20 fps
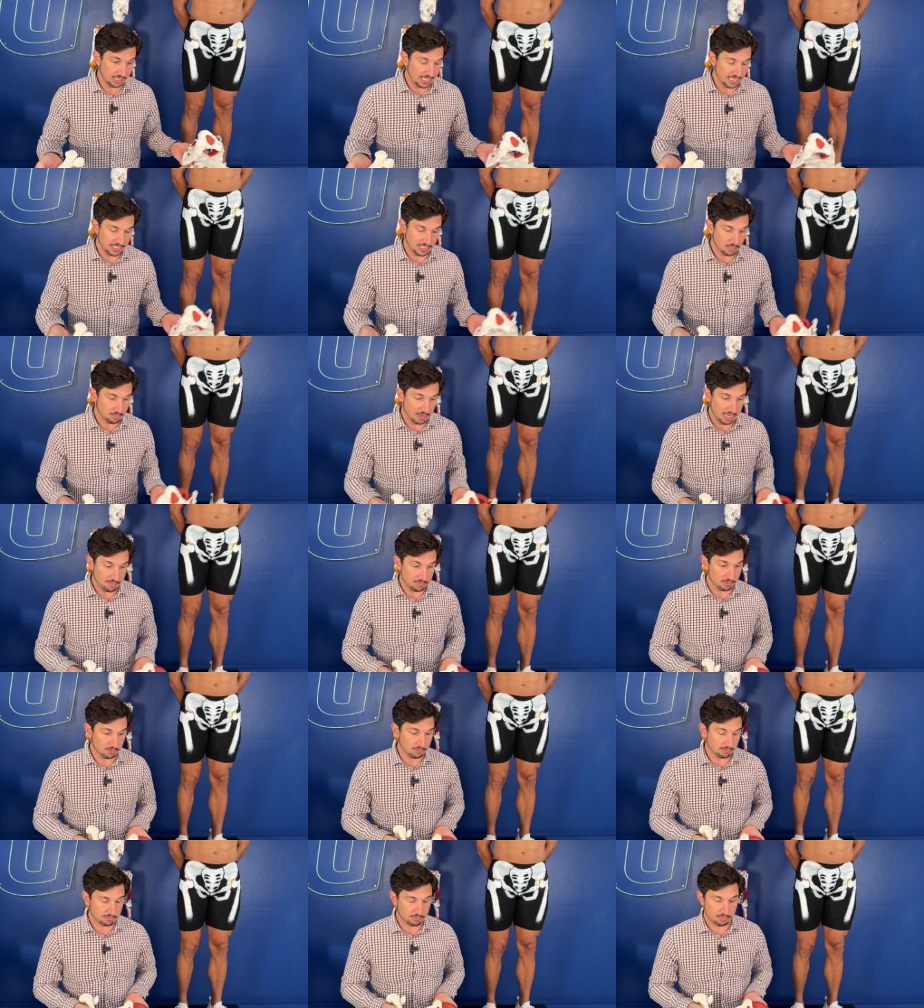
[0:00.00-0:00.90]
leads to
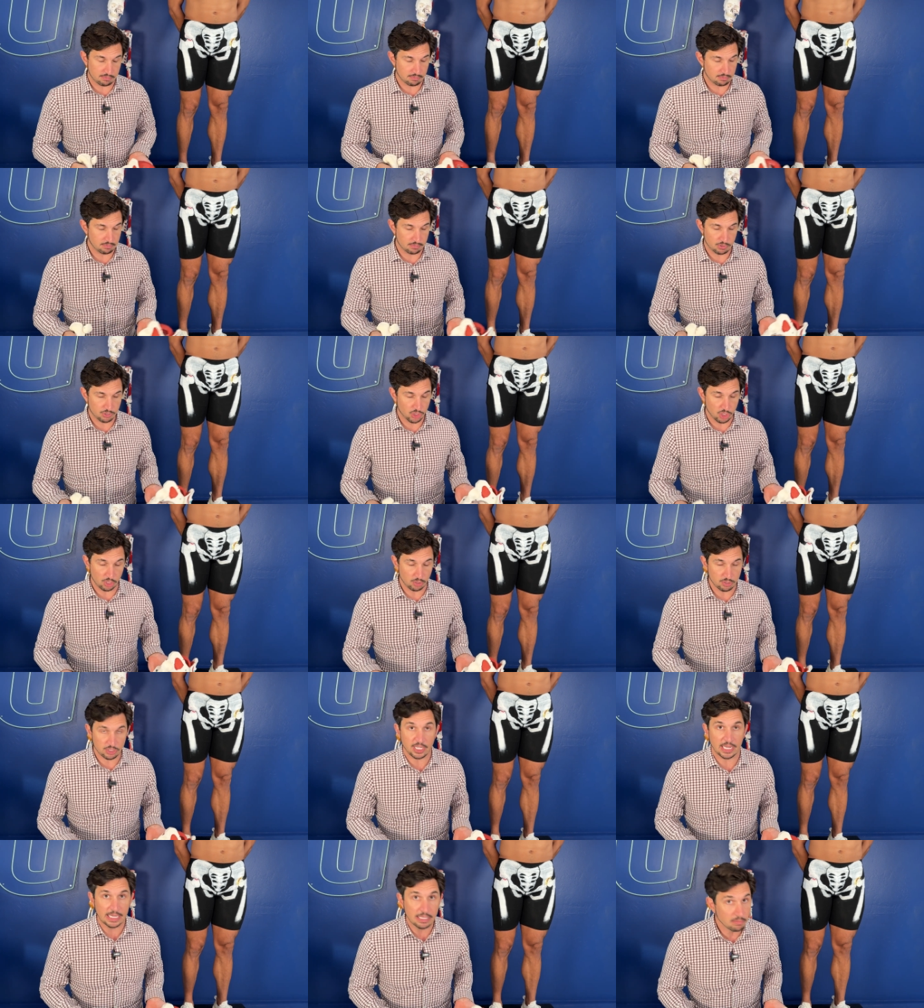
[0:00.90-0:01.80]
people
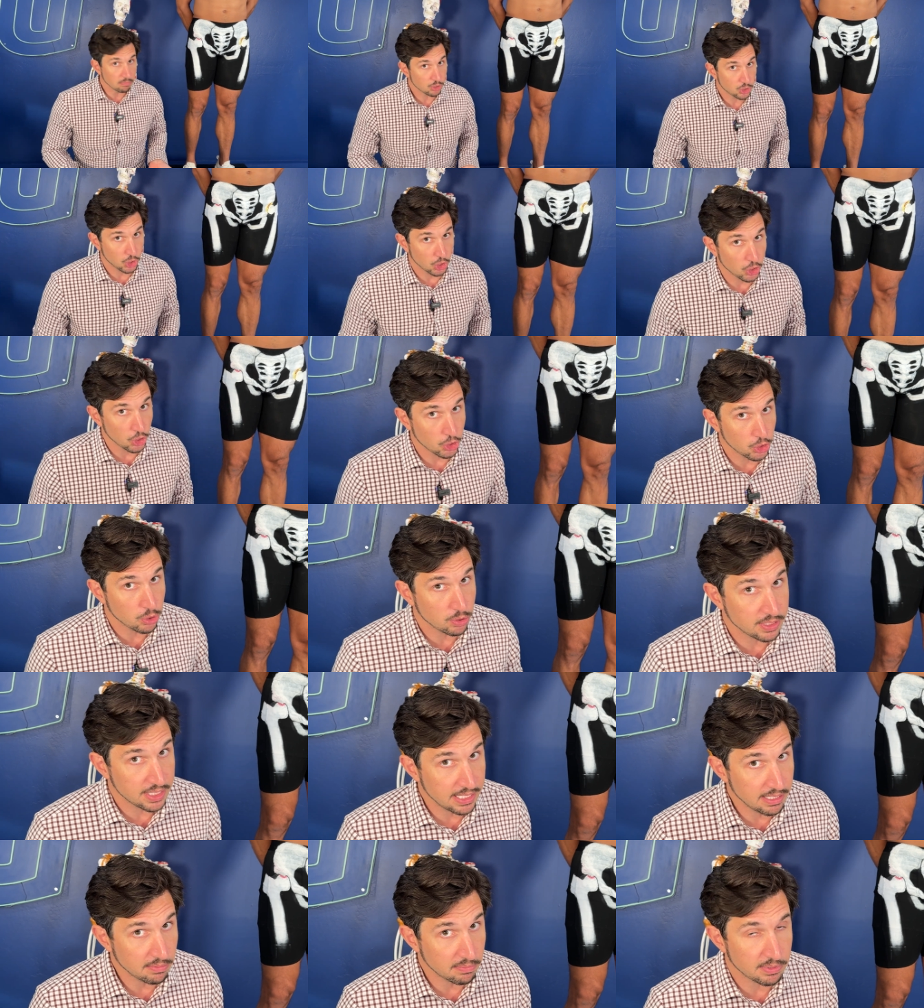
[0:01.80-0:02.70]
choosing,
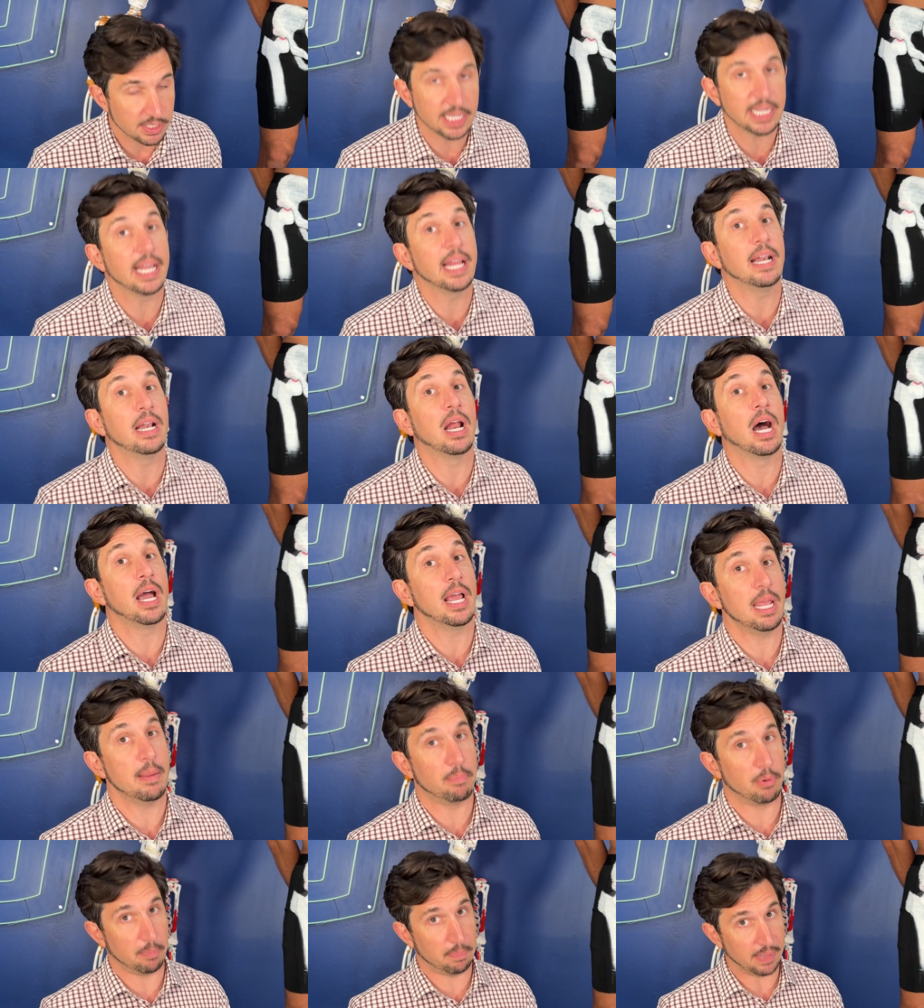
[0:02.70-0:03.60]
choosing to get a
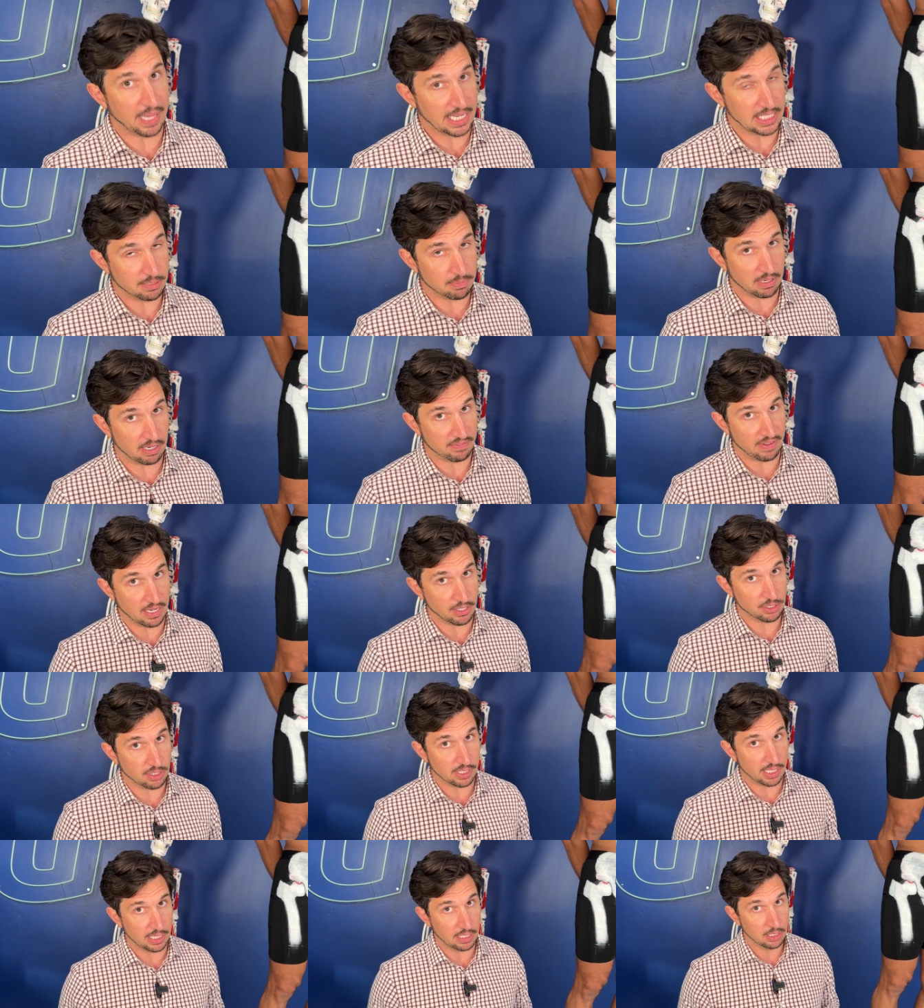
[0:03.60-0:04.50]
hip replacement
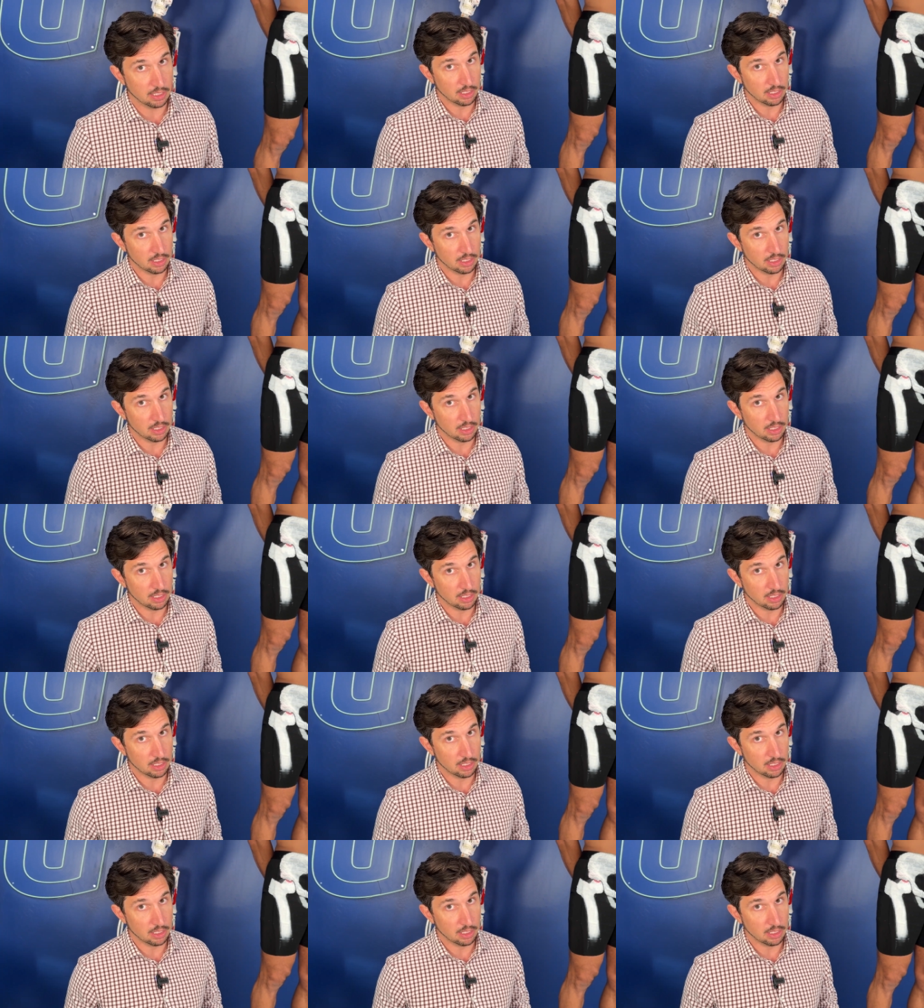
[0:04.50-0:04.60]
eventually,